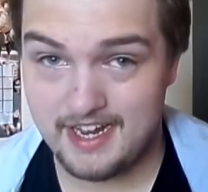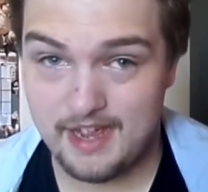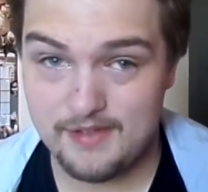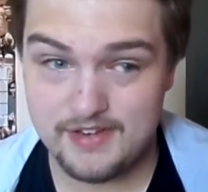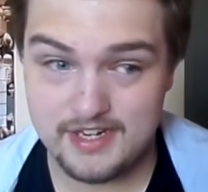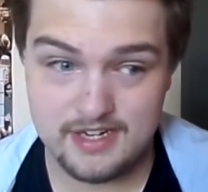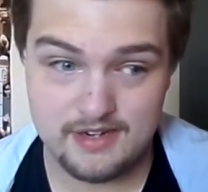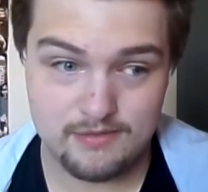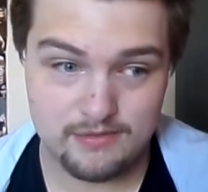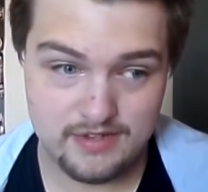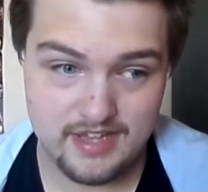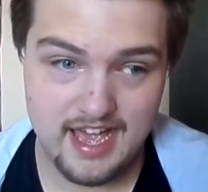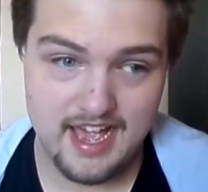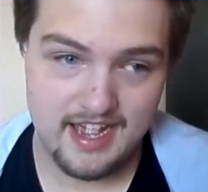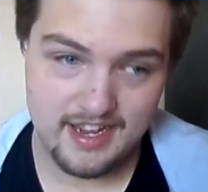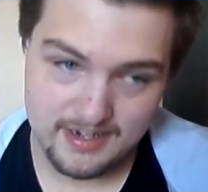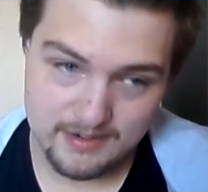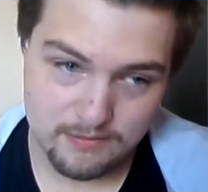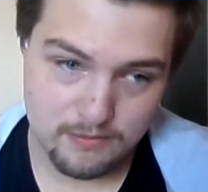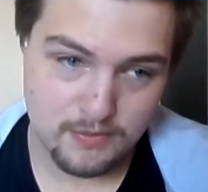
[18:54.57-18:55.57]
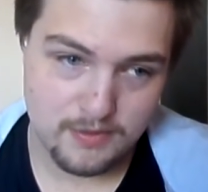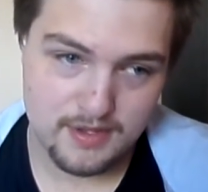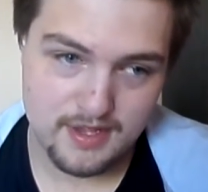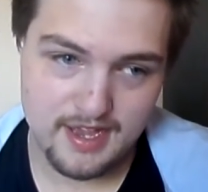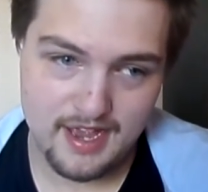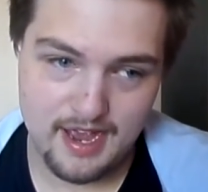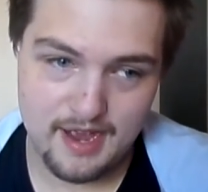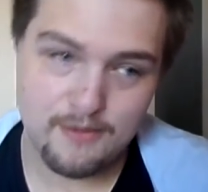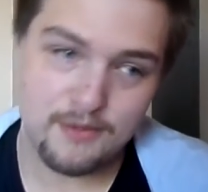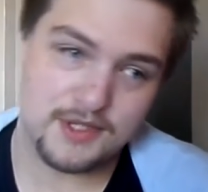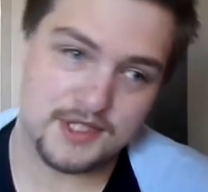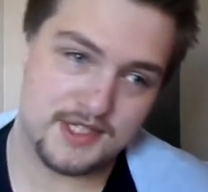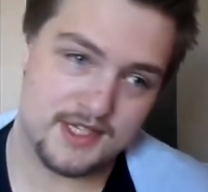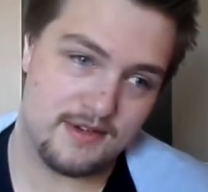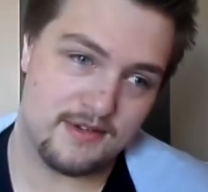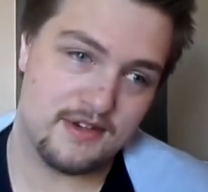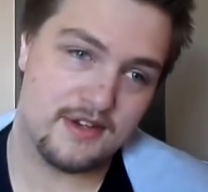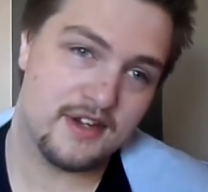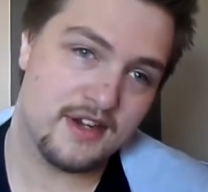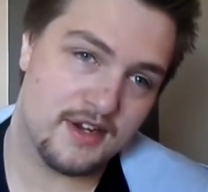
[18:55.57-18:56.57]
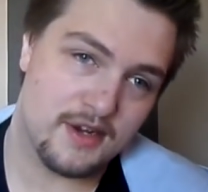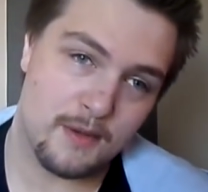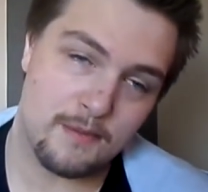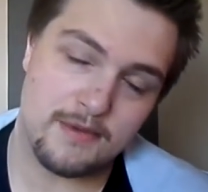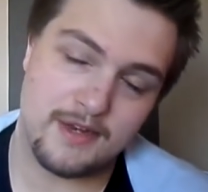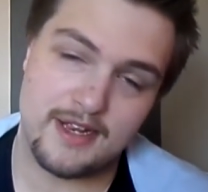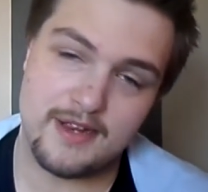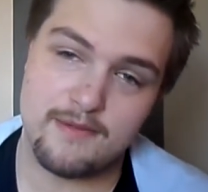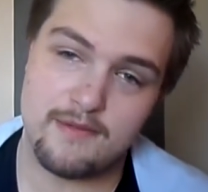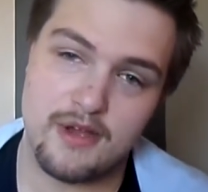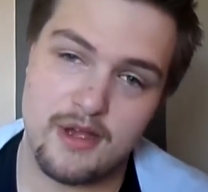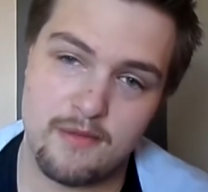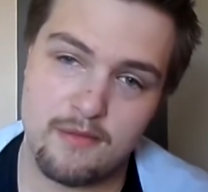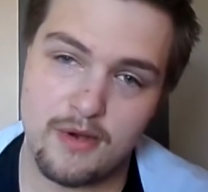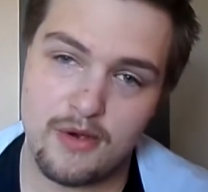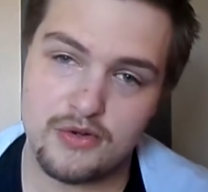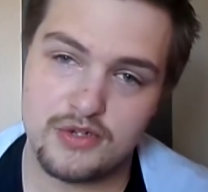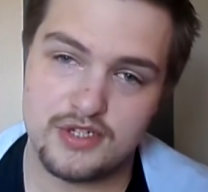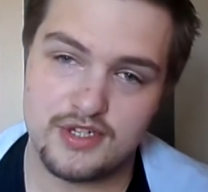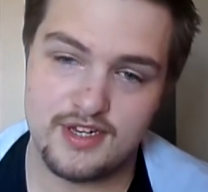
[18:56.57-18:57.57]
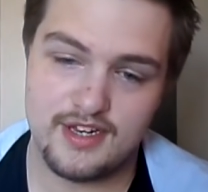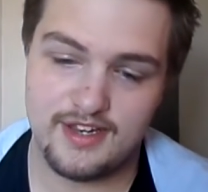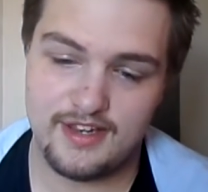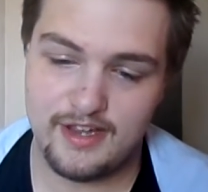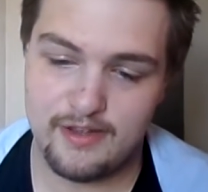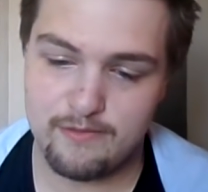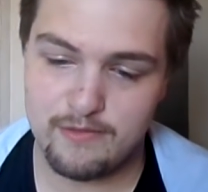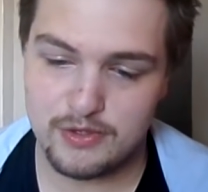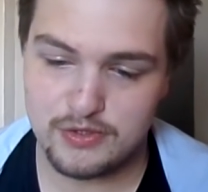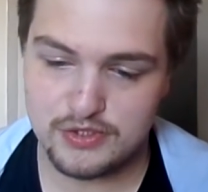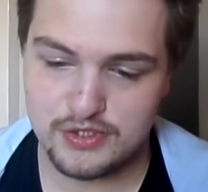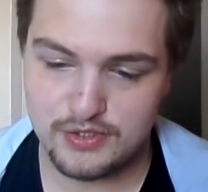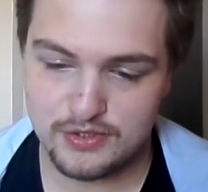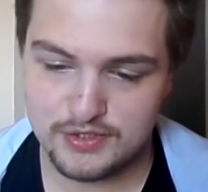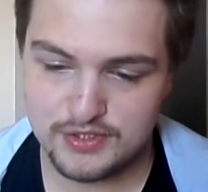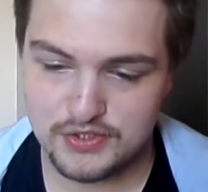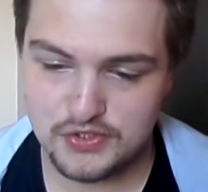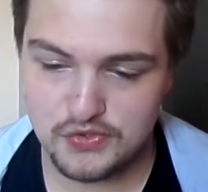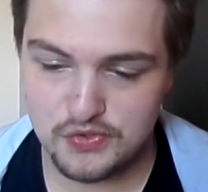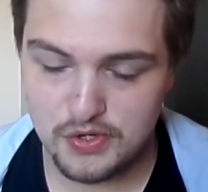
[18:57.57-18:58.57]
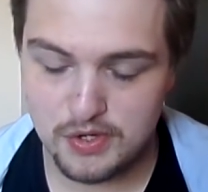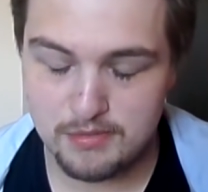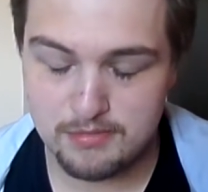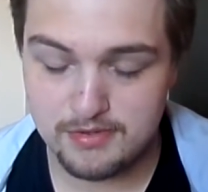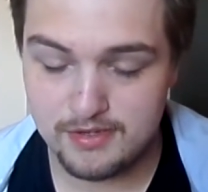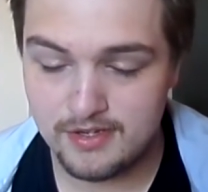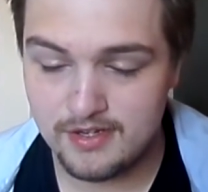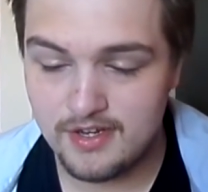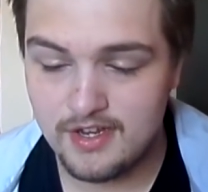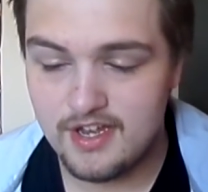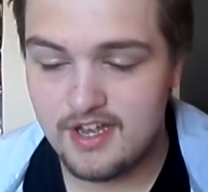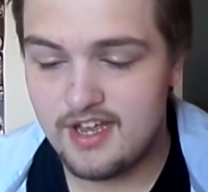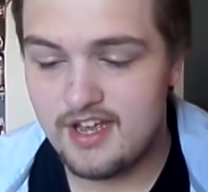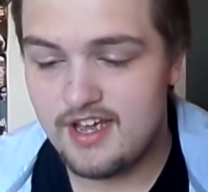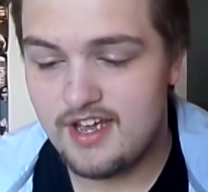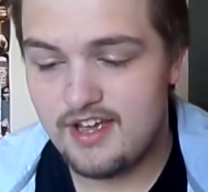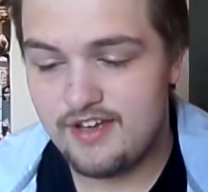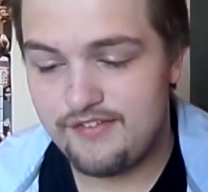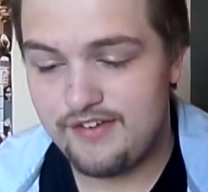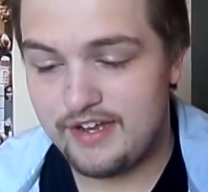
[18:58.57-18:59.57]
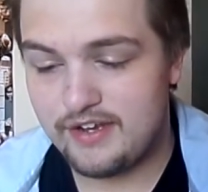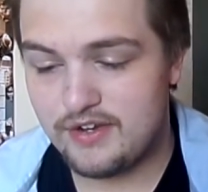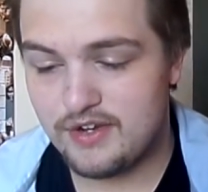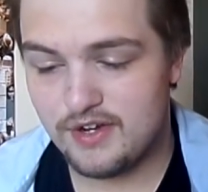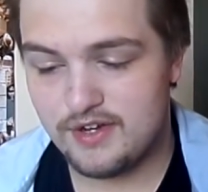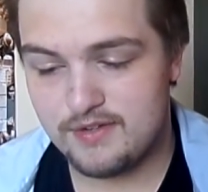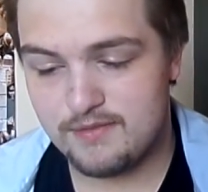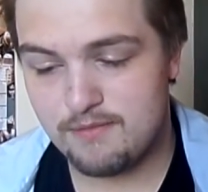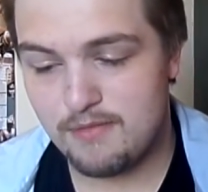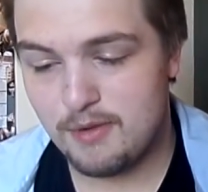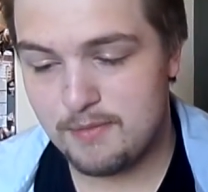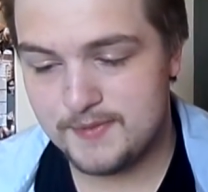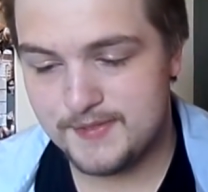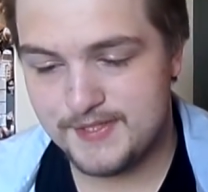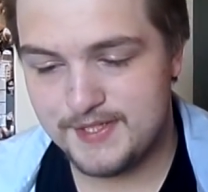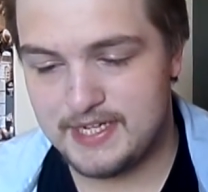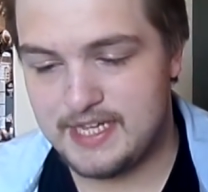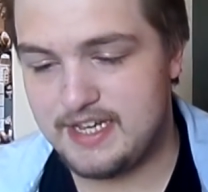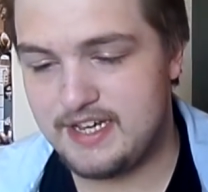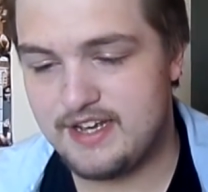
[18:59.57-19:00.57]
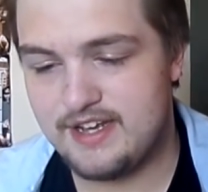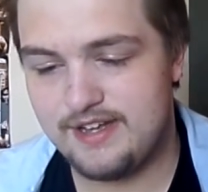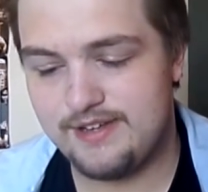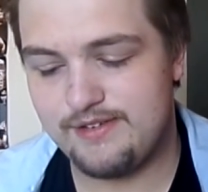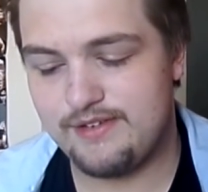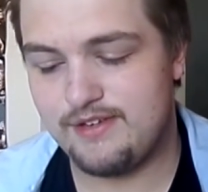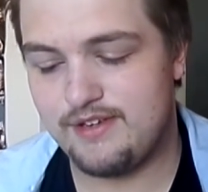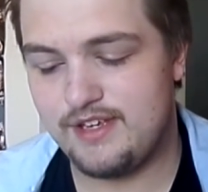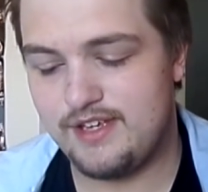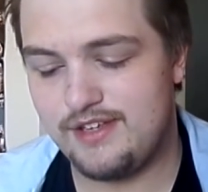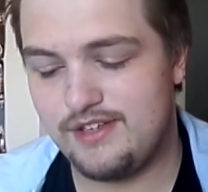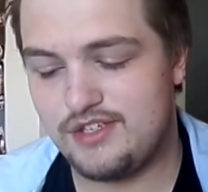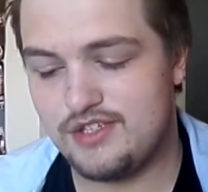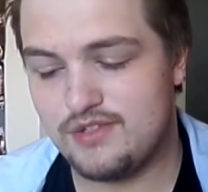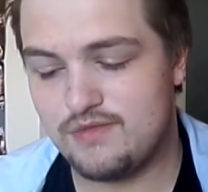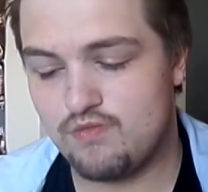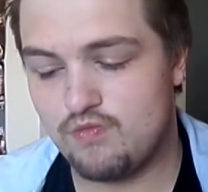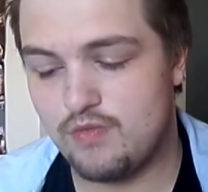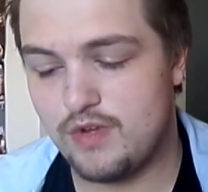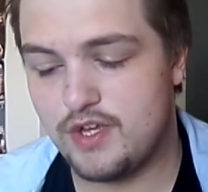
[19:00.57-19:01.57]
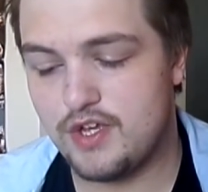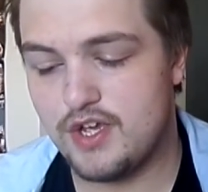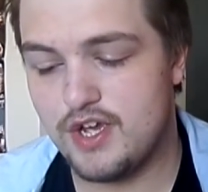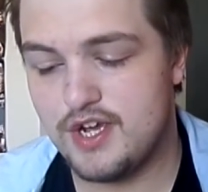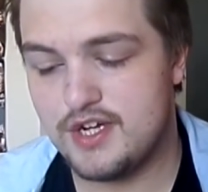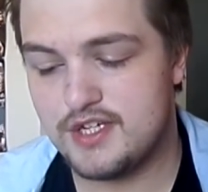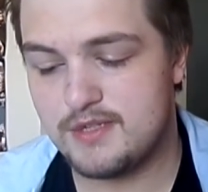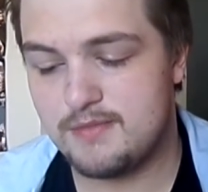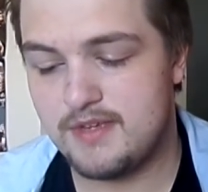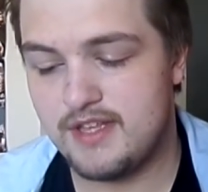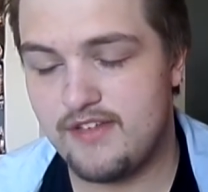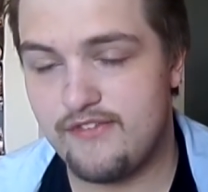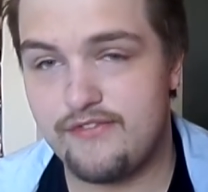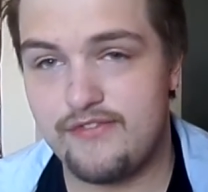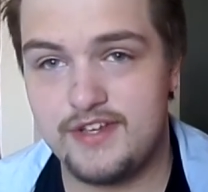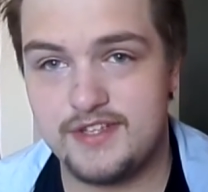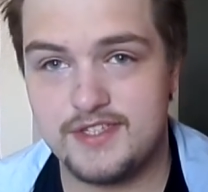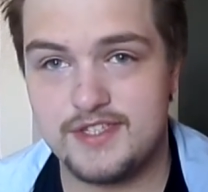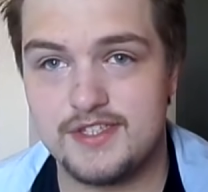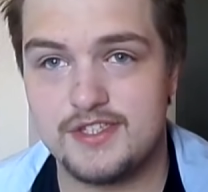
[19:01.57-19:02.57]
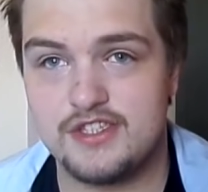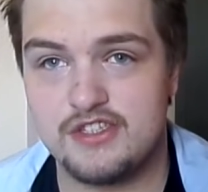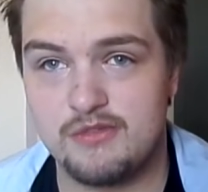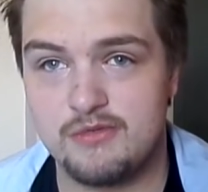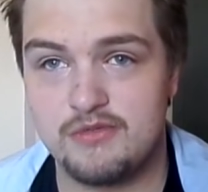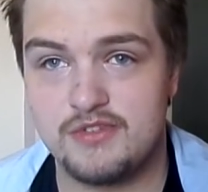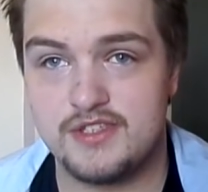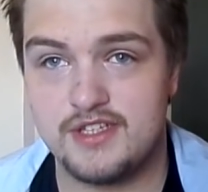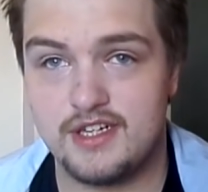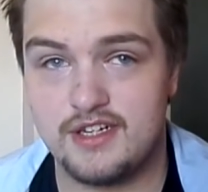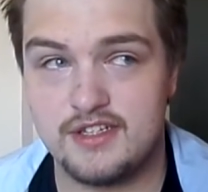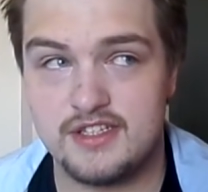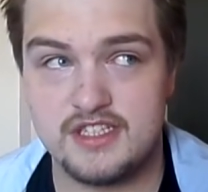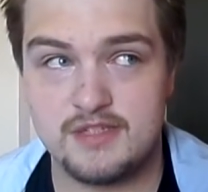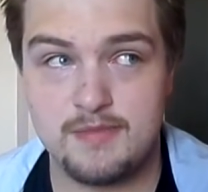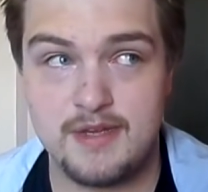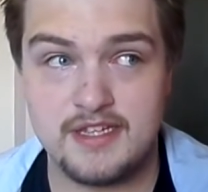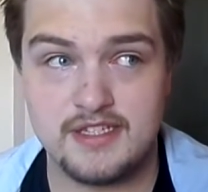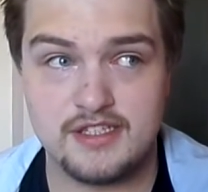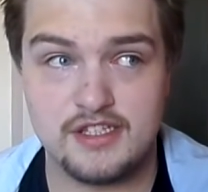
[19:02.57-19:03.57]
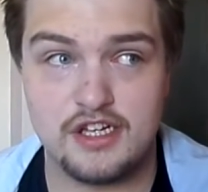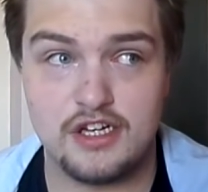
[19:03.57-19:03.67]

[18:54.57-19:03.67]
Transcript: I mean, yeah, it, I was in complete emotion, emotional distraught, but thank God moments later it just occurred to me that Fitz so, still in space.